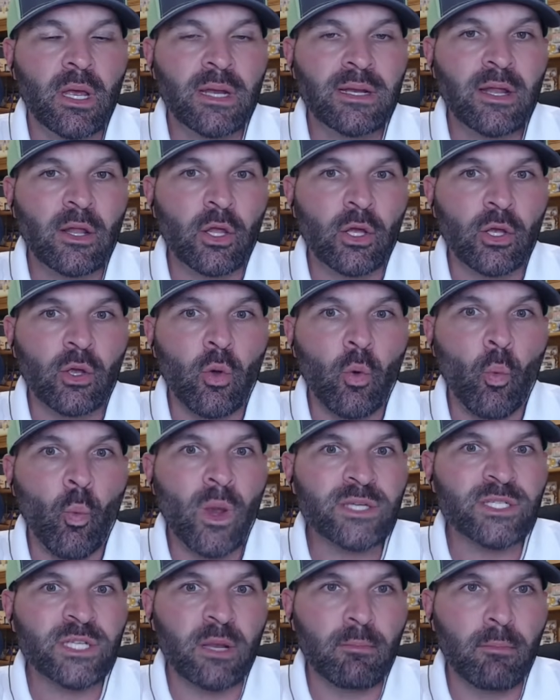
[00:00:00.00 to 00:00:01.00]
Now, look,
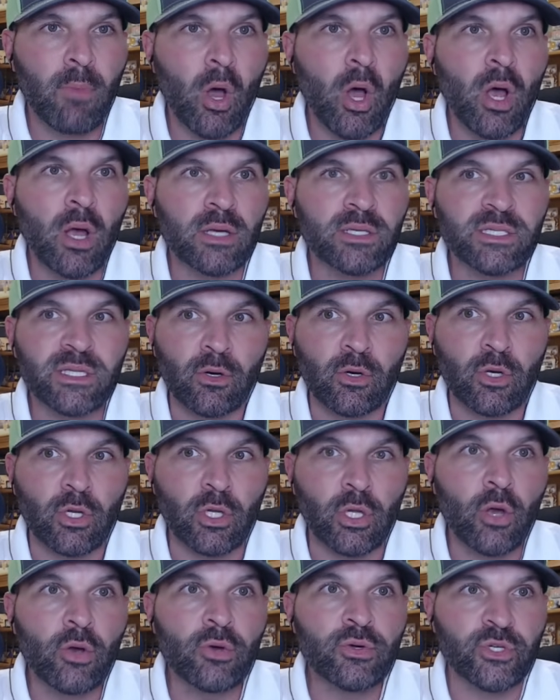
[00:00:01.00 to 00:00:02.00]
Weston Moss, their
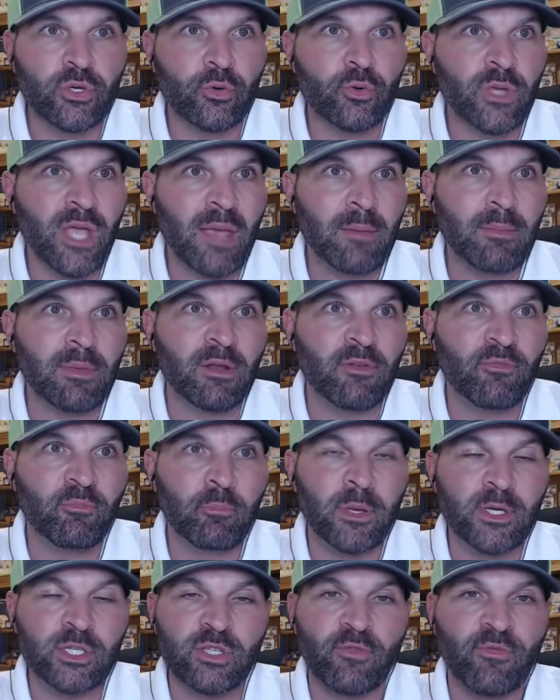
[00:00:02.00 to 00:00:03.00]
closer who came in
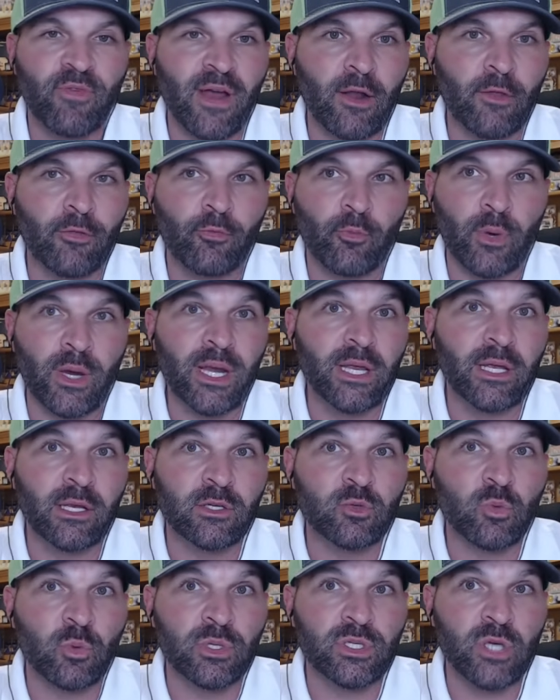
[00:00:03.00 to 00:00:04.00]
and pitched the final 3
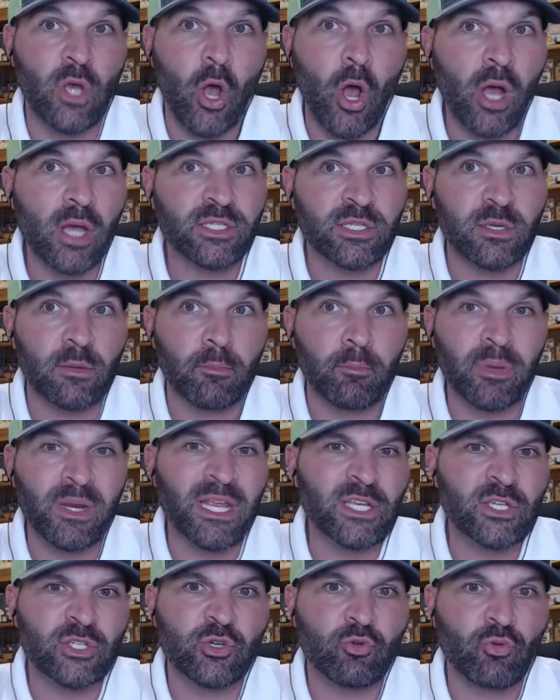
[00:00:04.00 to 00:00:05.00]
innings, was awesome, but
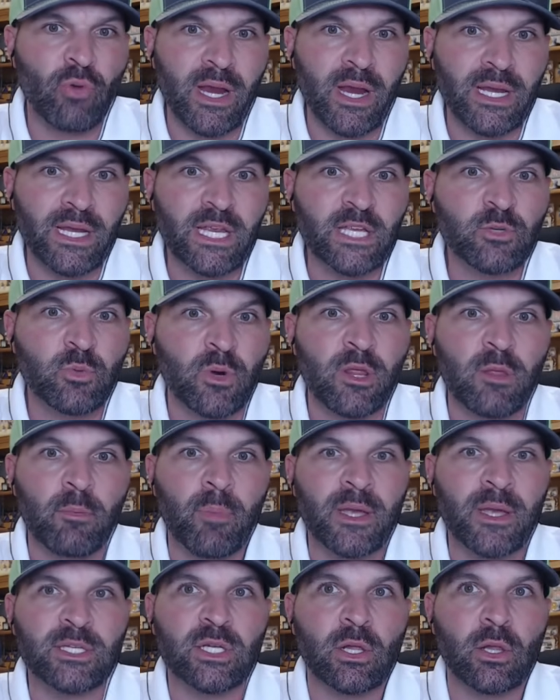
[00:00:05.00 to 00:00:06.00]
he's great. He's one of the
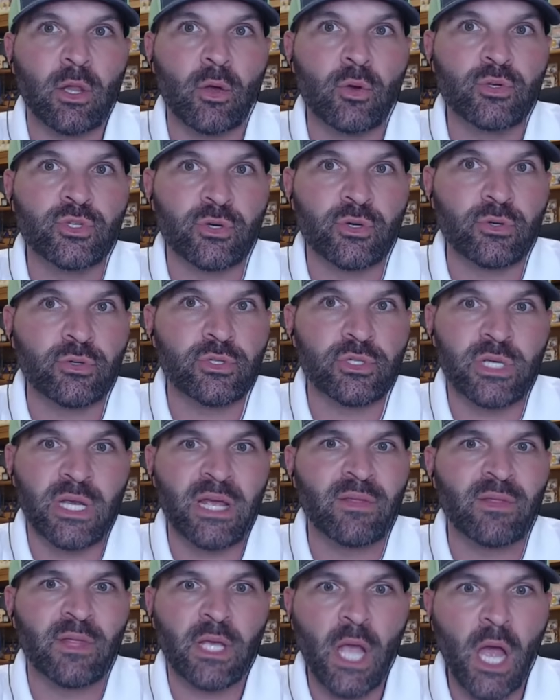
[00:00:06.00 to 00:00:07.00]
best closers
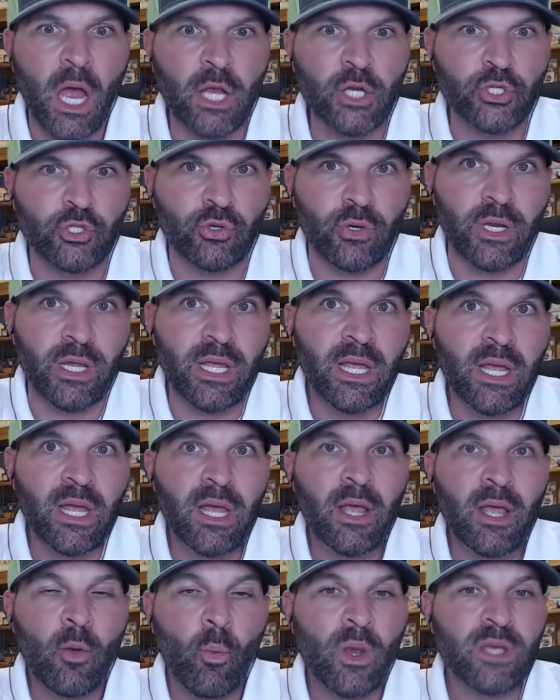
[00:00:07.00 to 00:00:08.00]
in the country.
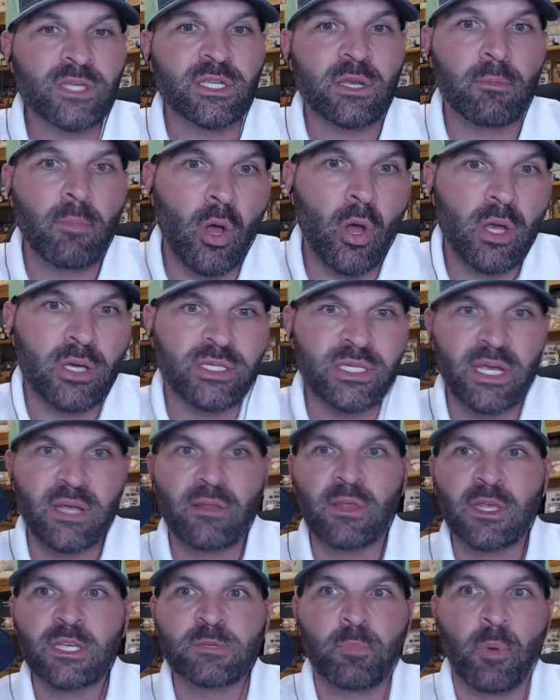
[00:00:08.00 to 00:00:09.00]
Weston Moss
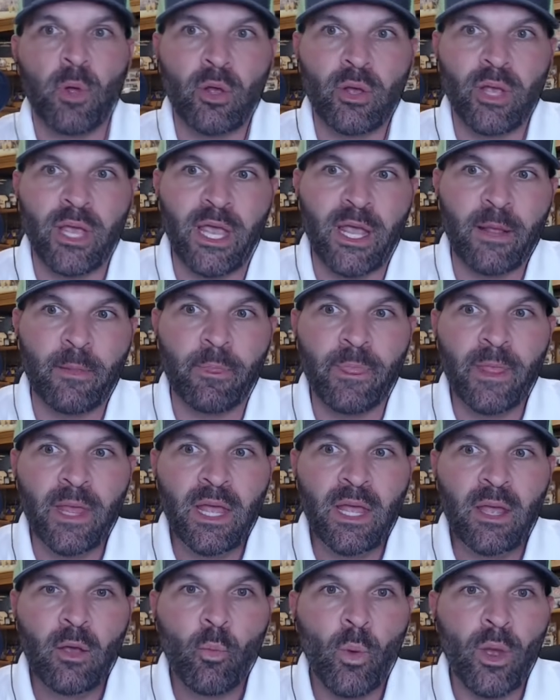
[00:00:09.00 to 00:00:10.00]
in this ball game
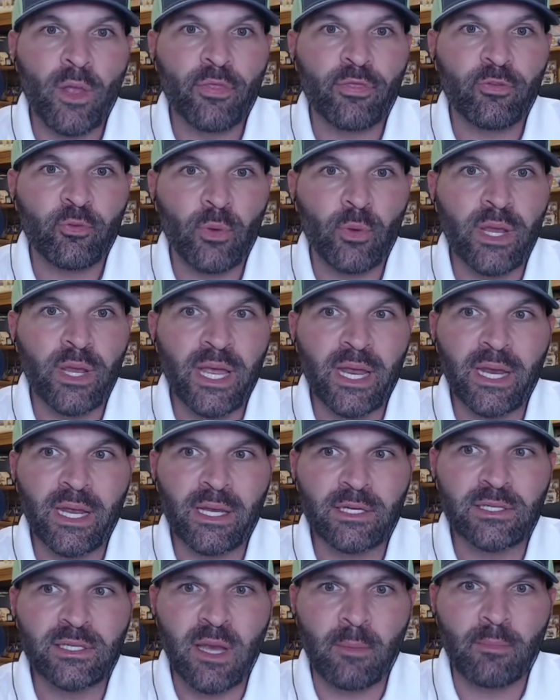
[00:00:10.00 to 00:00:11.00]
went 3
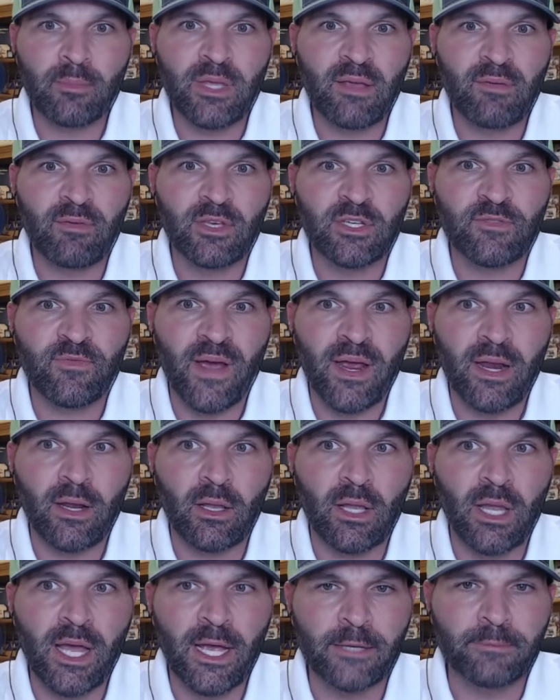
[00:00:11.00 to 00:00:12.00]
innings. I'm going to give you his
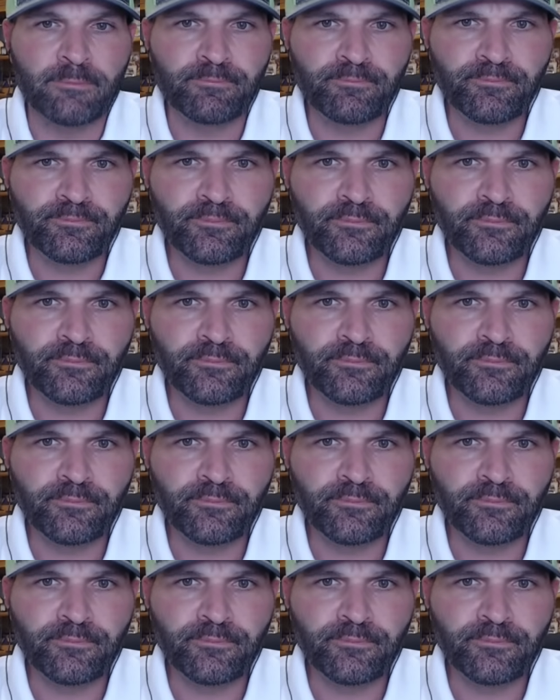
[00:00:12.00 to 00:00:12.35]
final line.